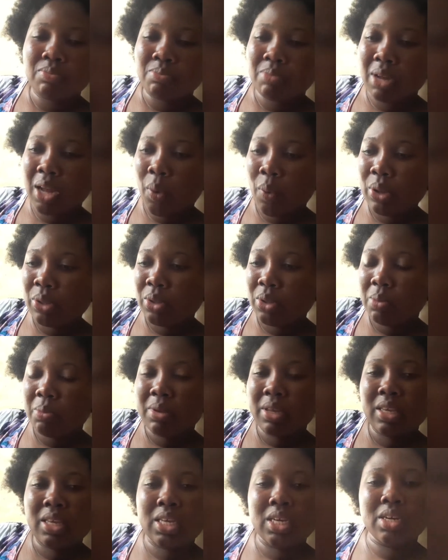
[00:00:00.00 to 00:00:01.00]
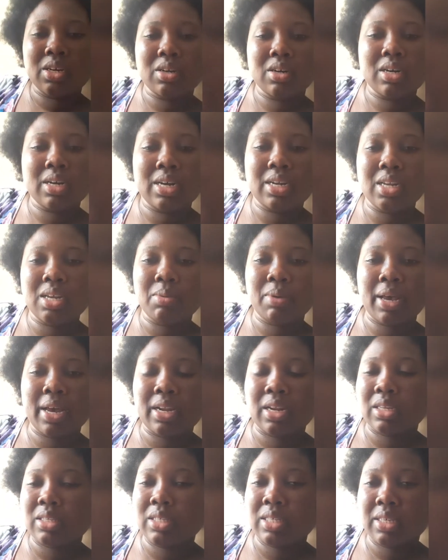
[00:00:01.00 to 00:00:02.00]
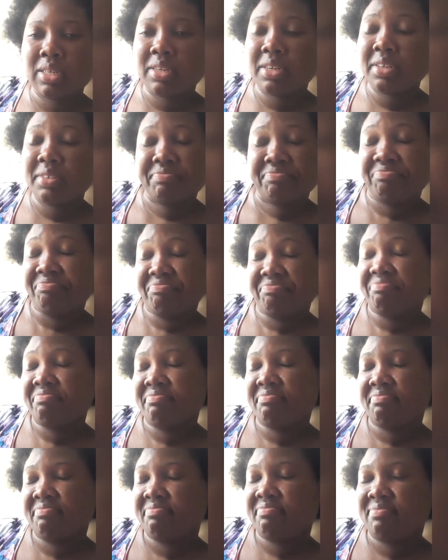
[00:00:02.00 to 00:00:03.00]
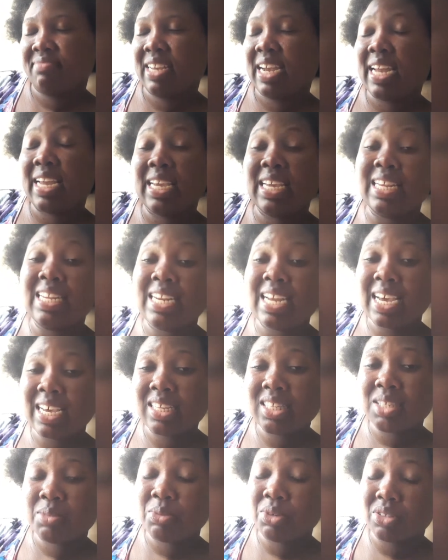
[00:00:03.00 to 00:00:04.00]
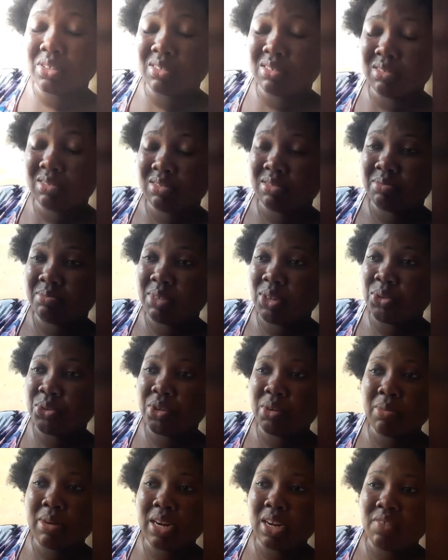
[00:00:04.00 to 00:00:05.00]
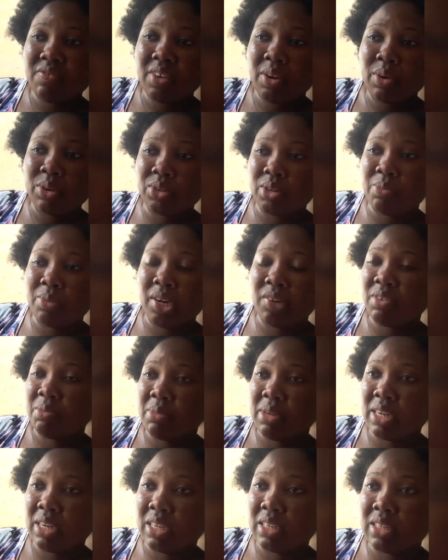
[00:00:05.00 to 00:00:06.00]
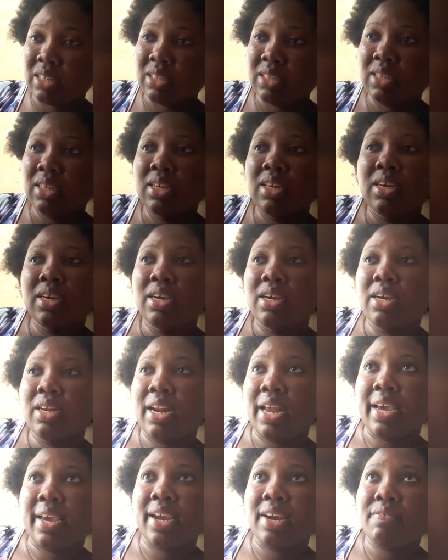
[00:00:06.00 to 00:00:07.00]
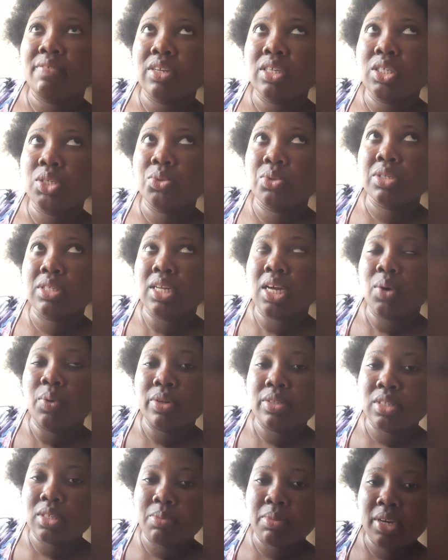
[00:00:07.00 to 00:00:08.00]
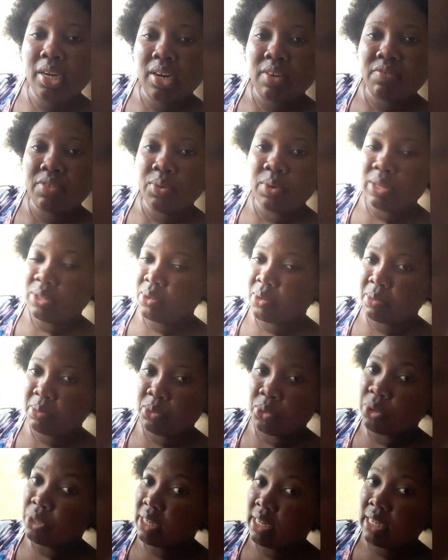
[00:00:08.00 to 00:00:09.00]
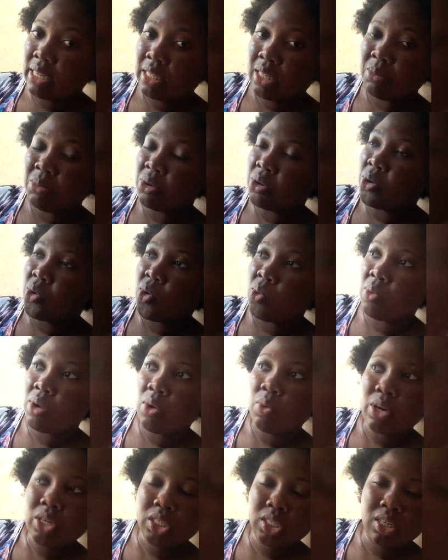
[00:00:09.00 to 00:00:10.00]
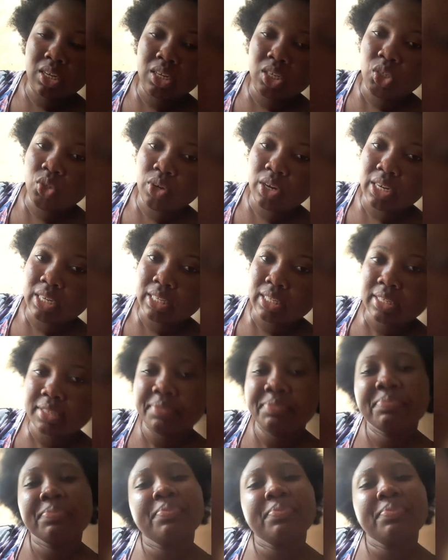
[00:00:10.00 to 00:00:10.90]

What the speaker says: I wet up my ear and then kind of thing there. It's nice, but I could have been if I wet up my every minute. Like every Tuesday and Wednesday, my ear if I wet up all day till I go home and wash it and dry it.